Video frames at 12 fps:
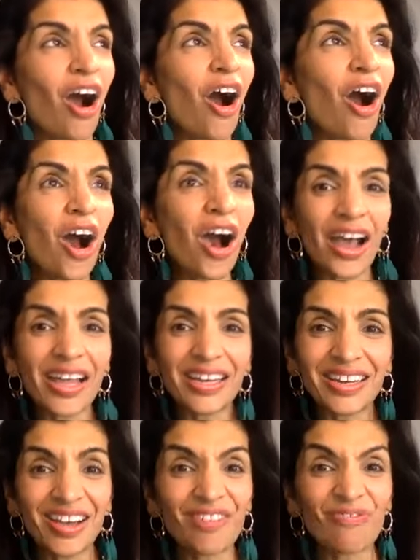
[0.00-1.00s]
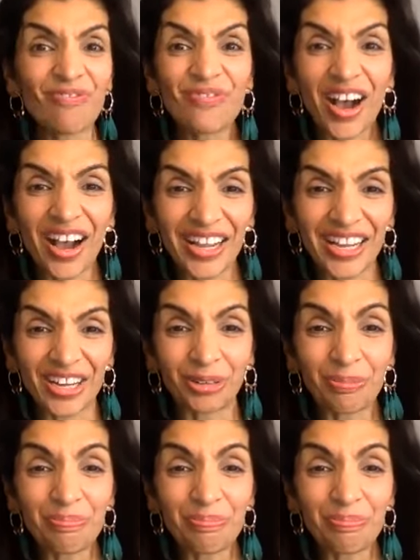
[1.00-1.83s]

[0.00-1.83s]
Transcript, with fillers: on fire,